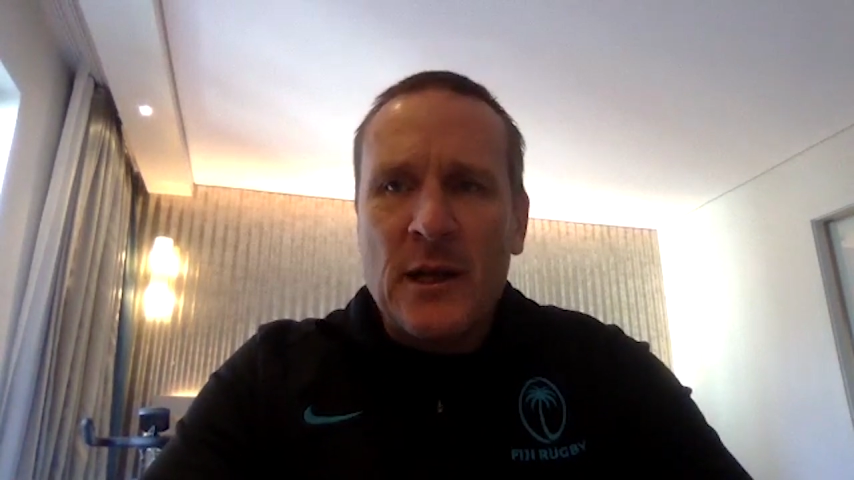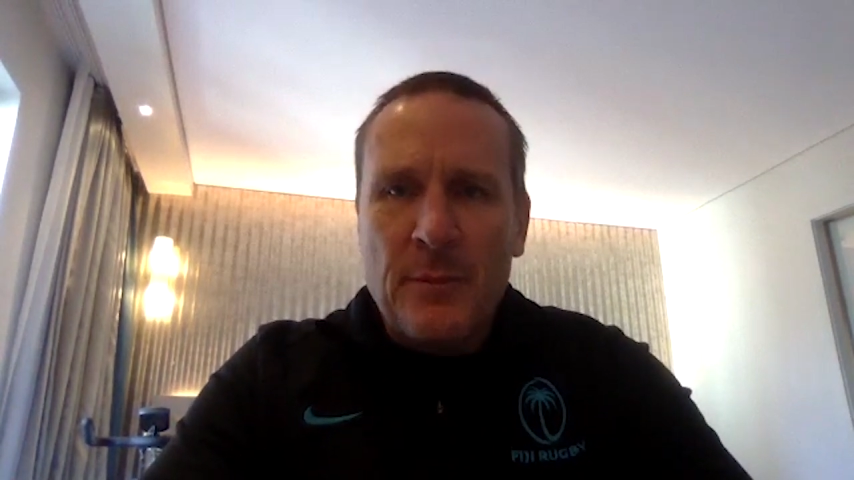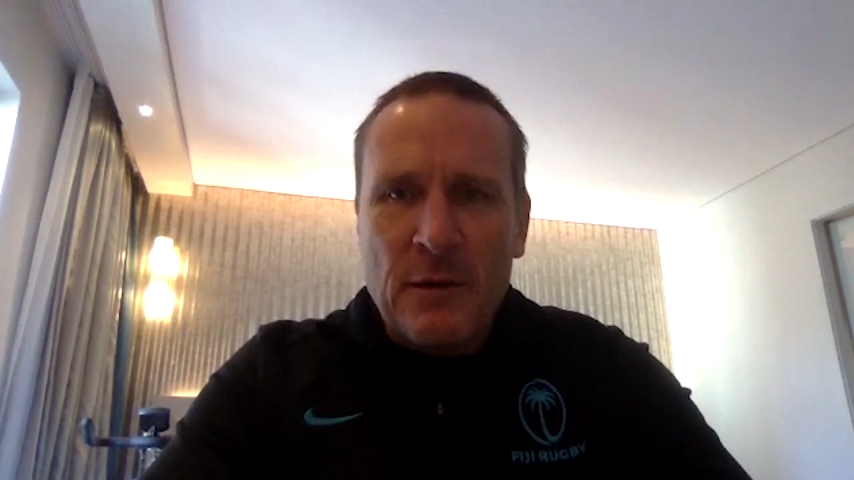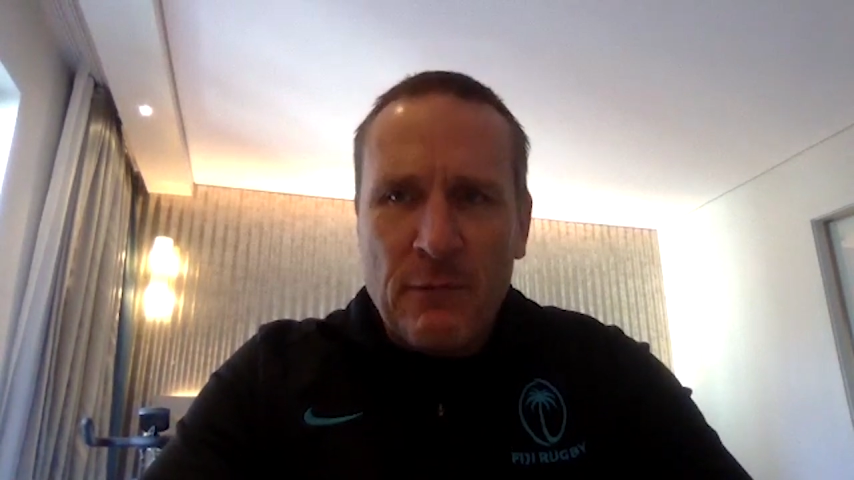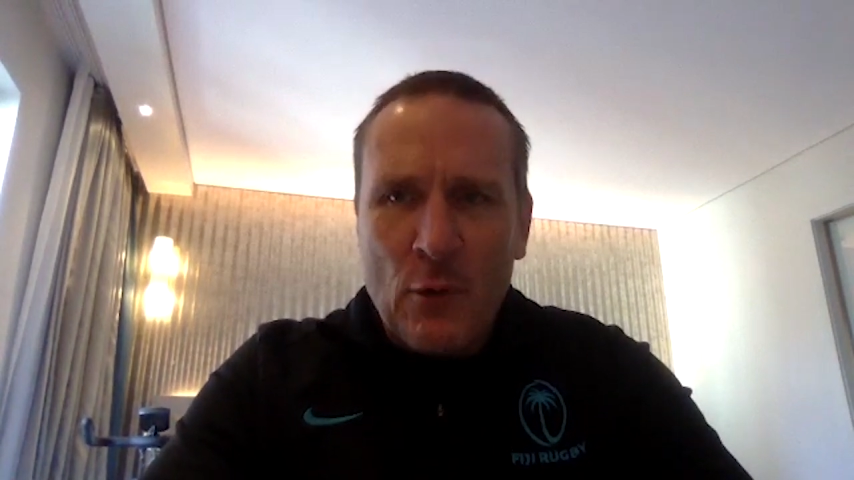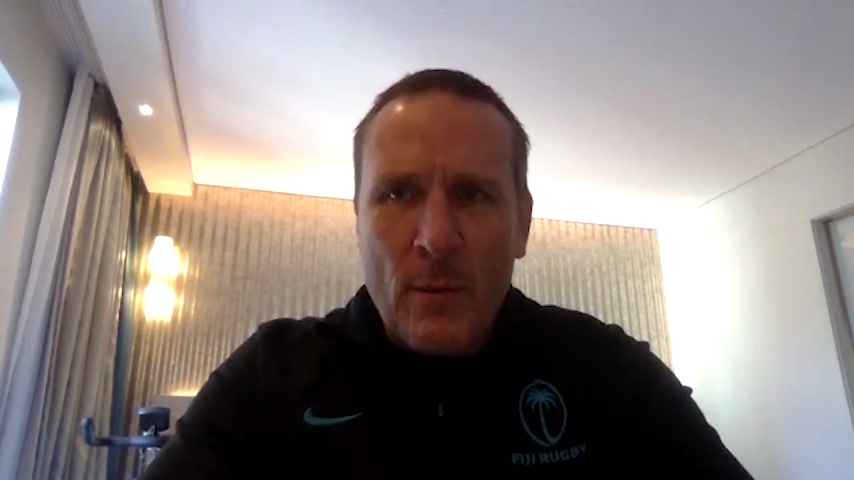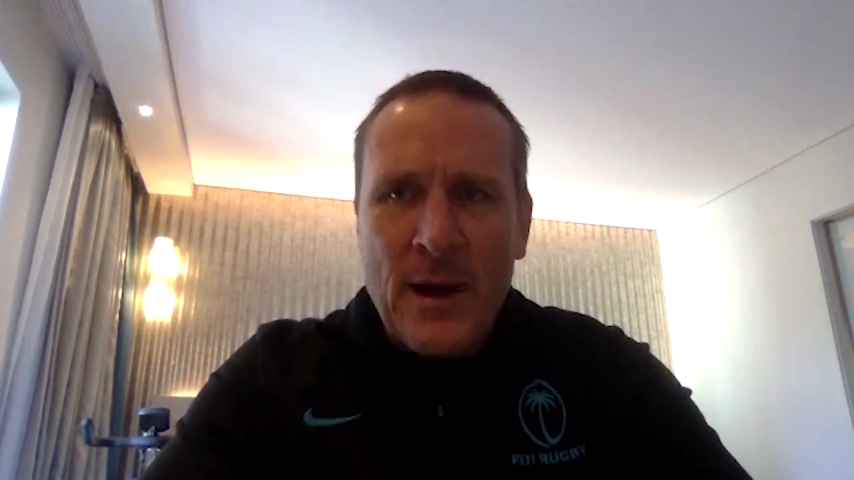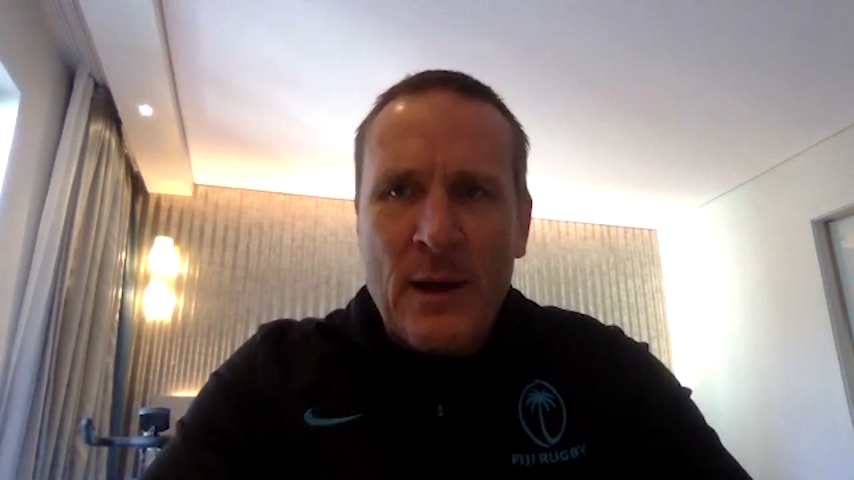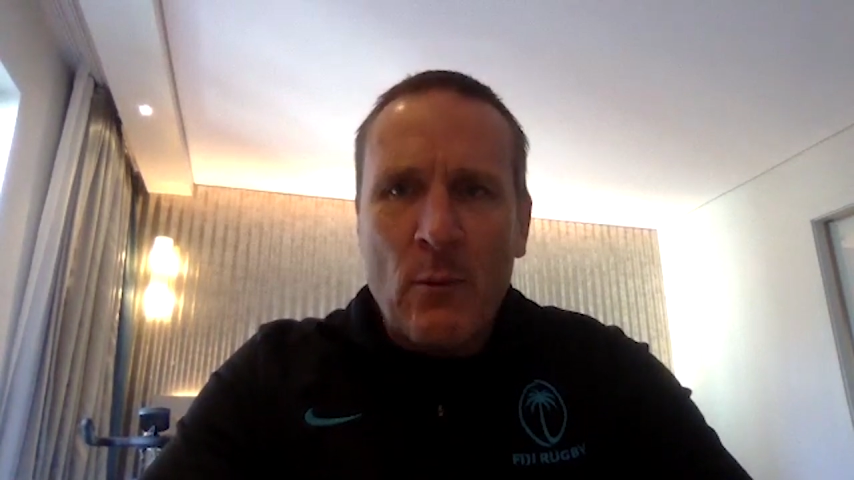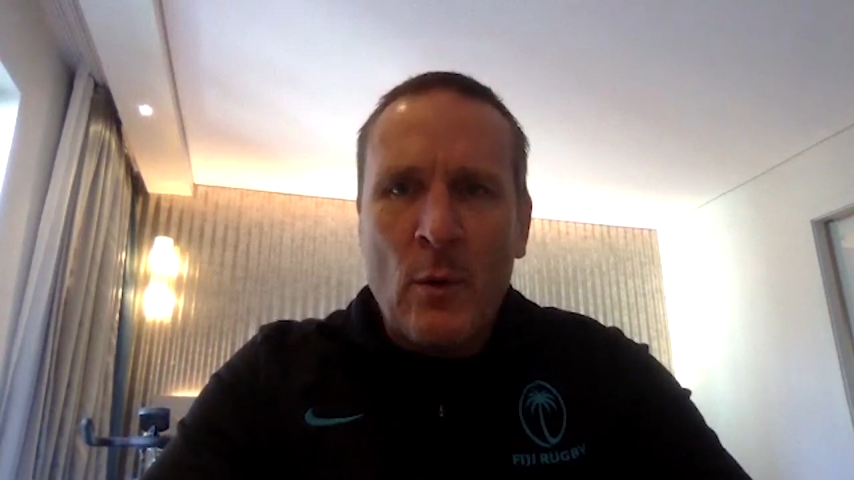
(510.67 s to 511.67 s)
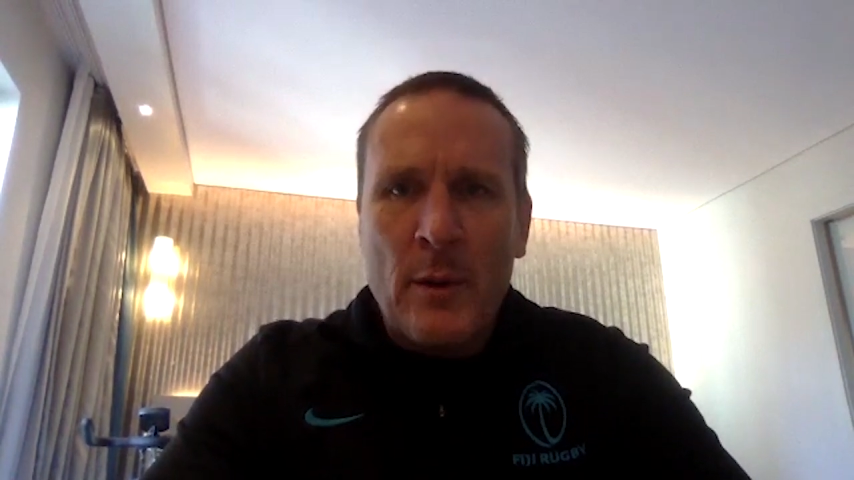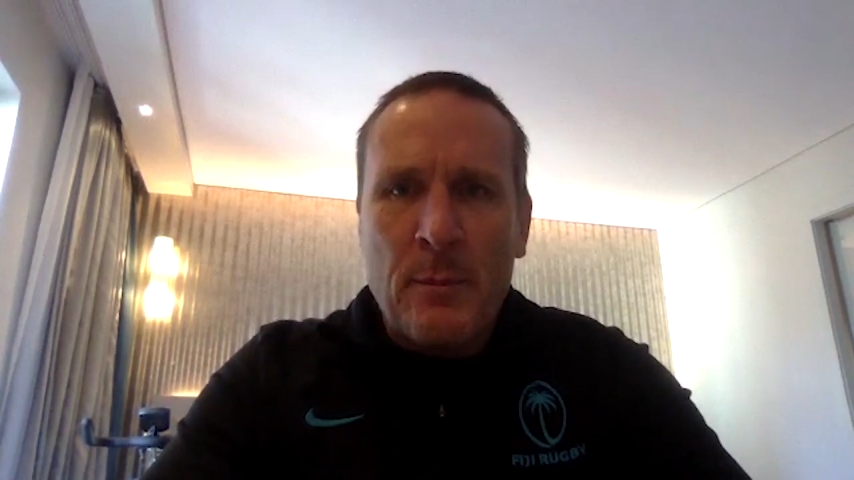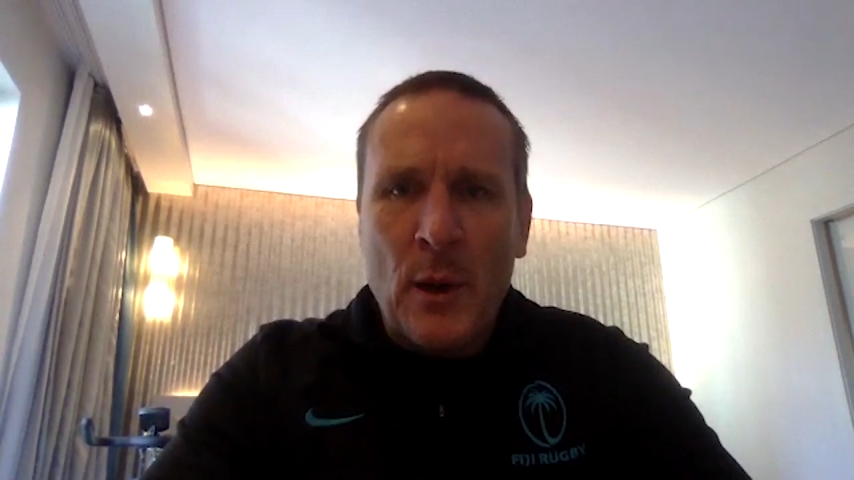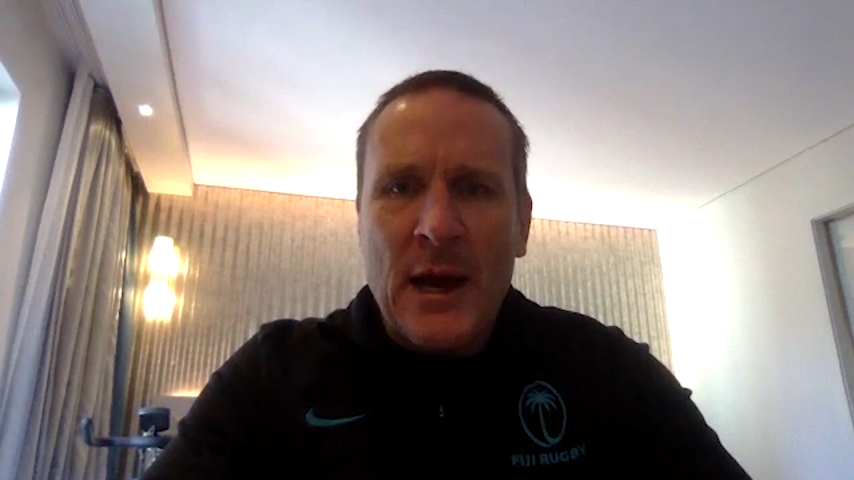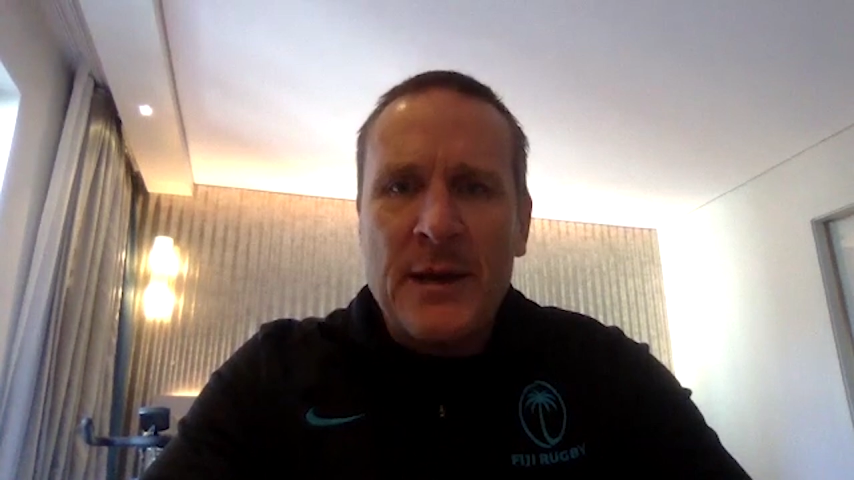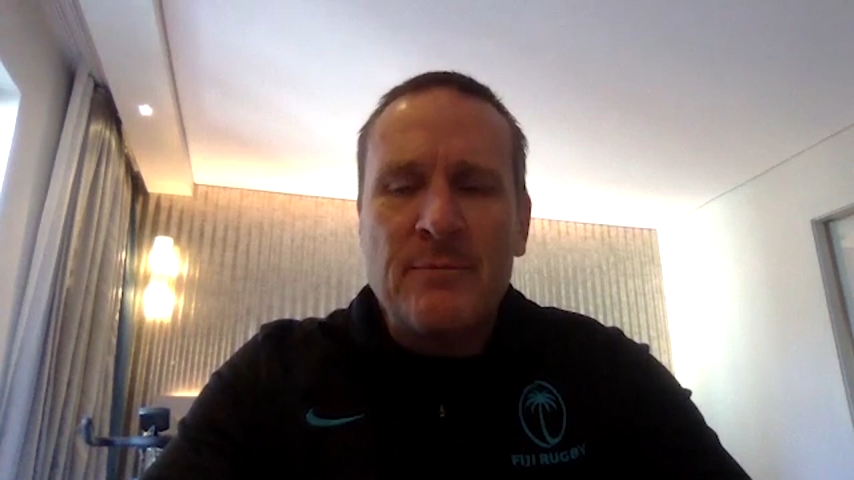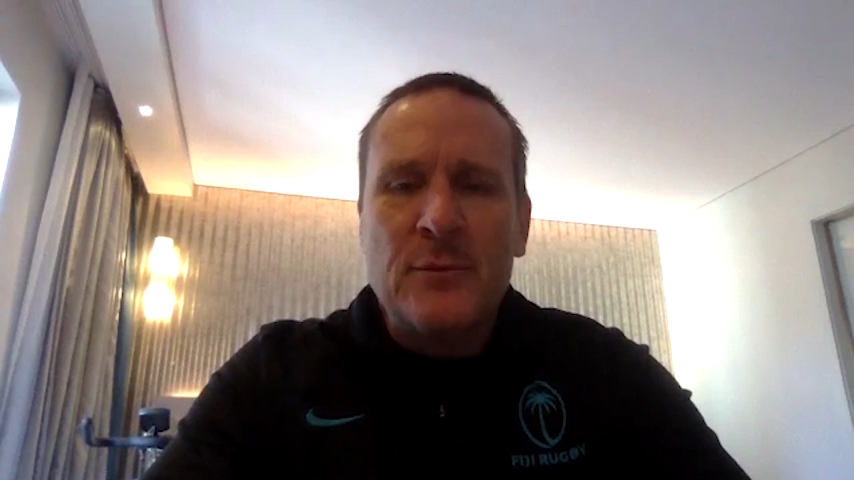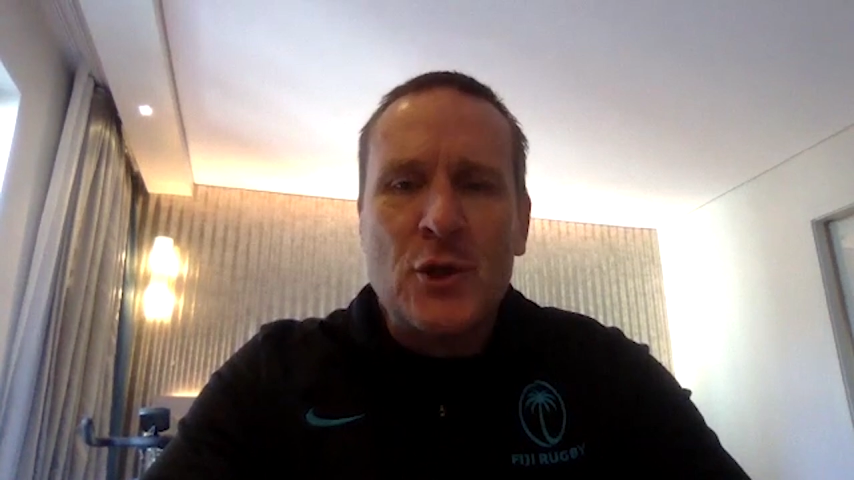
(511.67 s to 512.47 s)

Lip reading: Olympic format where we played